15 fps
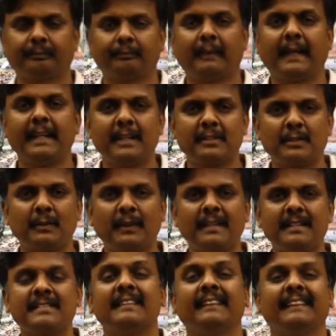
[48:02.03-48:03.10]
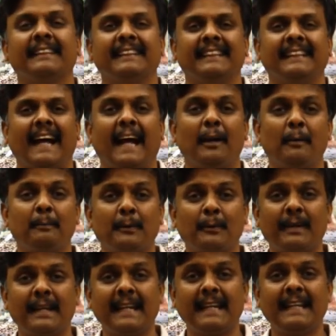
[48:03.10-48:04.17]
My dear students, I hope you
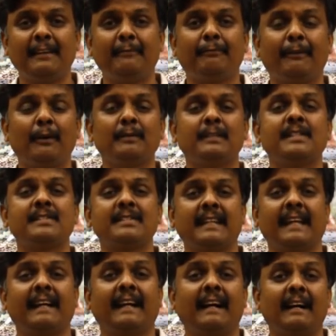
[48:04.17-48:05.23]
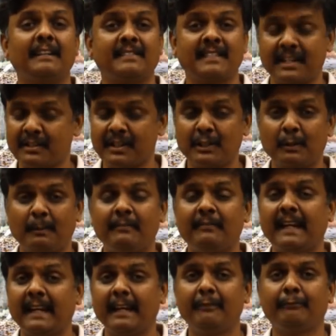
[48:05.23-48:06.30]
really found this uh, session to be
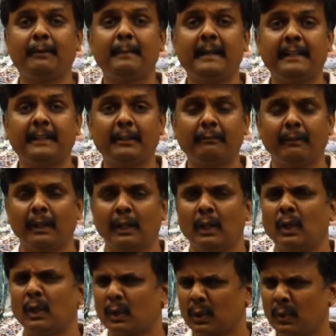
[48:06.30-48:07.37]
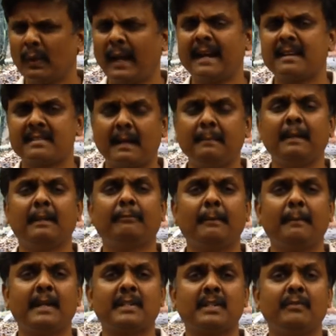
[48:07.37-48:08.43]
very informative. You had some
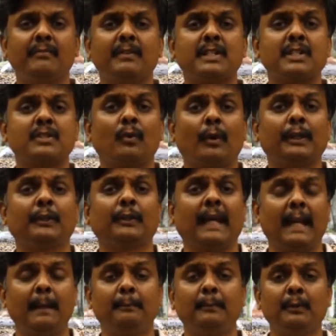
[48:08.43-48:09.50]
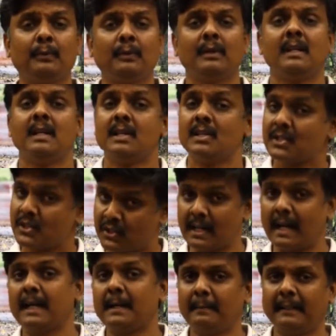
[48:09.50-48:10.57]
information which is going to help you
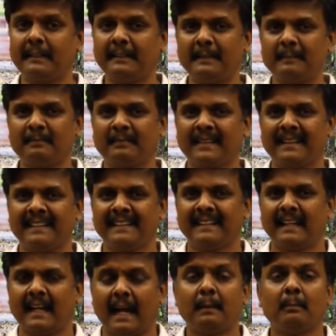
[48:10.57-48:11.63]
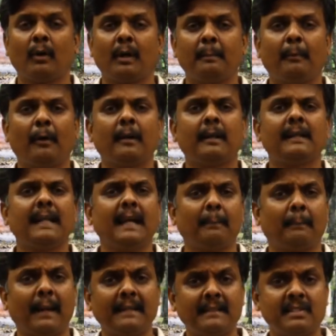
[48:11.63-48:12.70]
study better and more importantly,
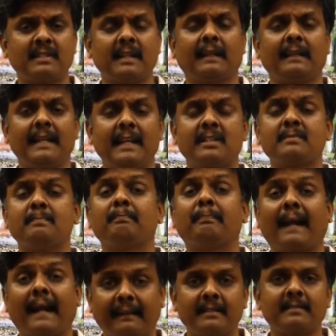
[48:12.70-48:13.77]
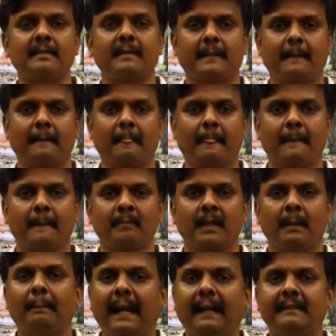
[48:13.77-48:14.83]
apply these techniques, practice it.
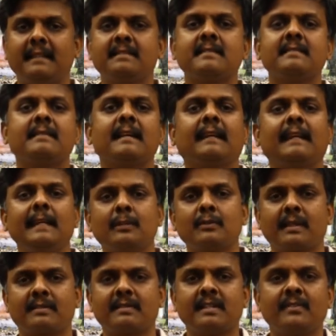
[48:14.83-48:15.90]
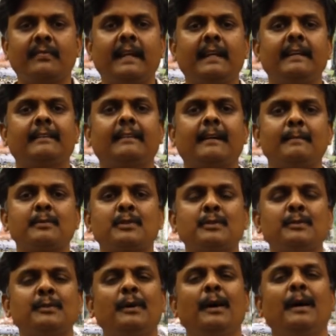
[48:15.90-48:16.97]
Practice is the key to success when it comes
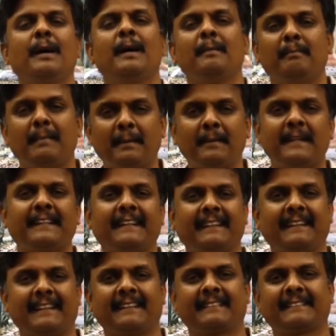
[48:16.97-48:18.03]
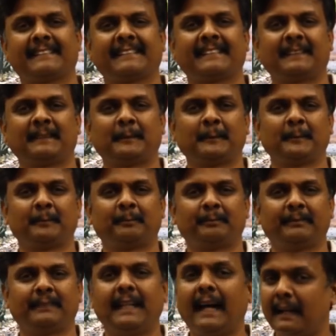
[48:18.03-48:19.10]
to memory techniques.
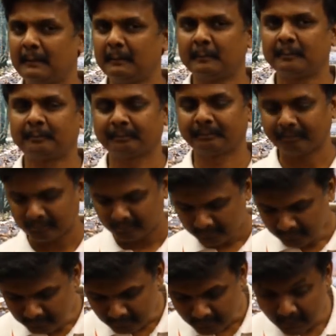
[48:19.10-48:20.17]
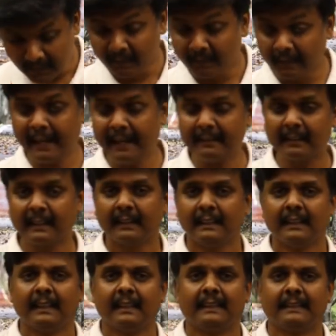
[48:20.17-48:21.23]
Done? Great.
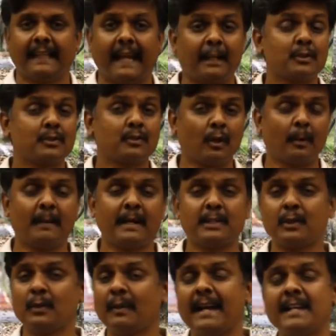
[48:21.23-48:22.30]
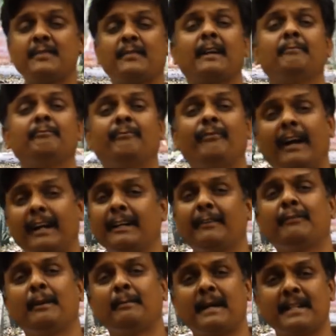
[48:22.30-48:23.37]
Thank you so much. You guys were a
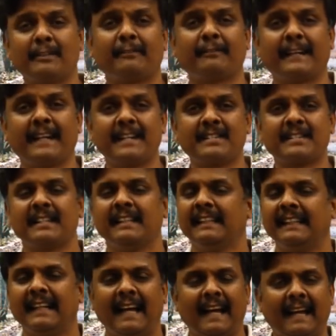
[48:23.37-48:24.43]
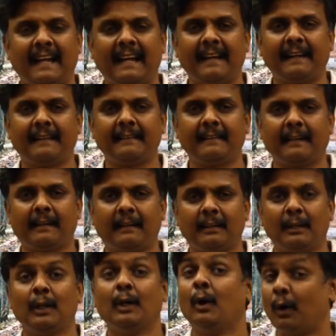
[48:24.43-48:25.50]
wonderful bunch of kids and uh,
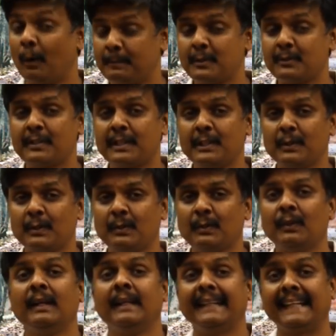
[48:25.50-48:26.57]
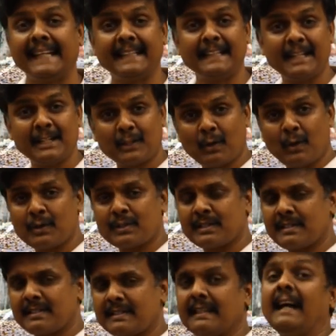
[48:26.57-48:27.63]
hope to see you in these
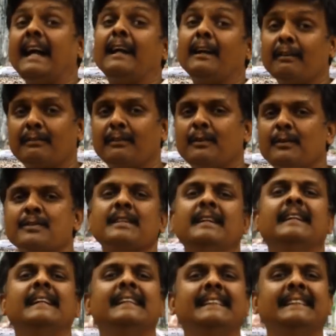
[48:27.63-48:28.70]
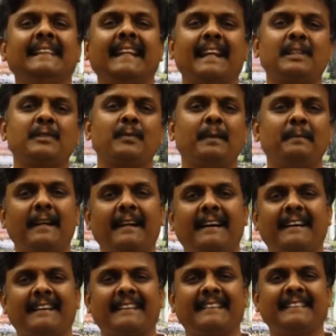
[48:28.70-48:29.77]
courses and of course the next
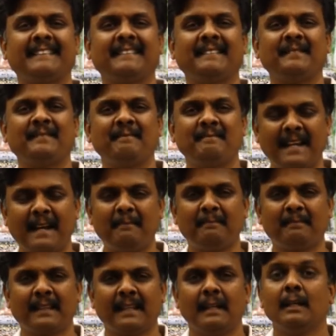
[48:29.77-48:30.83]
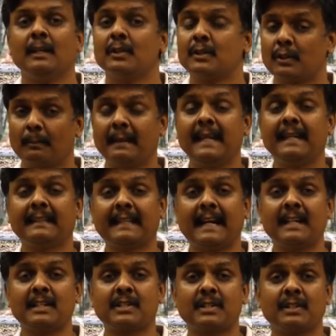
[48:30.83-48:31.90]
webinar. Yeah. So be in
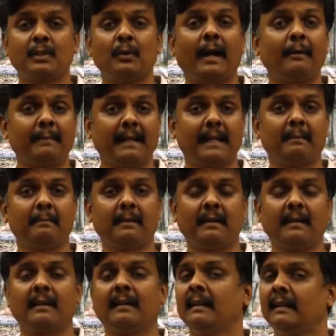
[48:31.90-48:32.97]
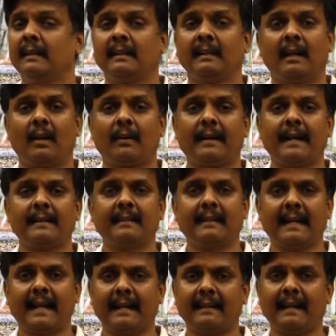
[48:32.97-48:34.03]
touch. You have my number. All right.
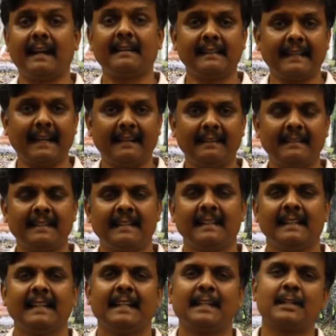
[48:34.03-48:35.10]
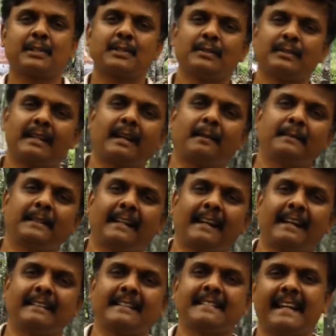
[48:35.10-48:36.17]
And until then, it is Sundar
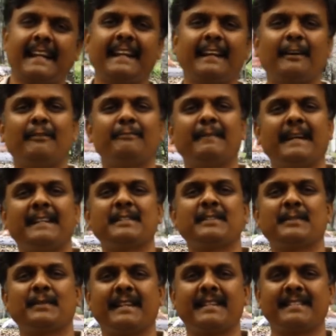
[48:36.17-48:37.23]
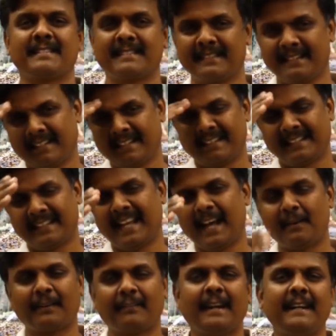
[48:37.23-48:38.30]
Rabindranath signing off, my dear students.
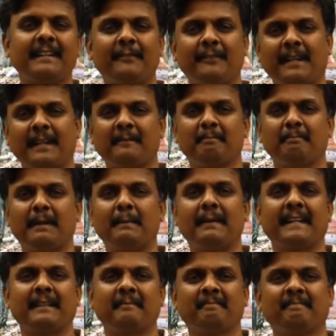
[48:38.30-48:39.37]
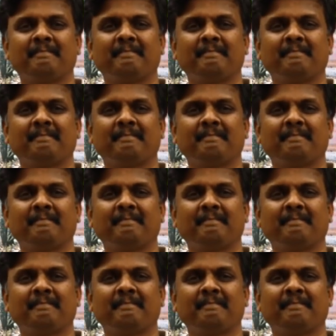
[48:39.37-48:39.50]
Have a great evening. Bye bye.